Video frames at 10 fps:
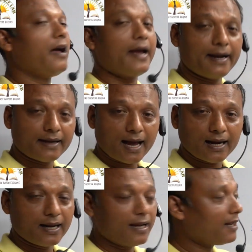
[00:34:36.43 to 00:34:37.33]

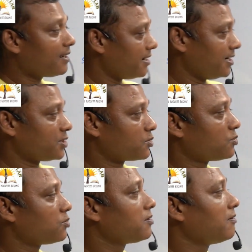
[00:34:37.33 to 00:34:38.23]
entirely
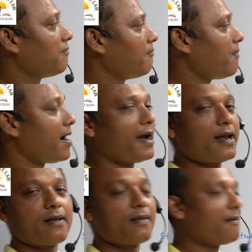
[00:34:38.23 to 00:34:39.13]
understood my
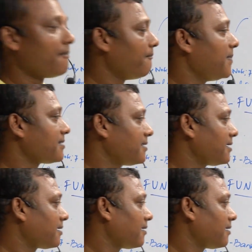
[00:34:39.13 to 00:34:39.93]
basic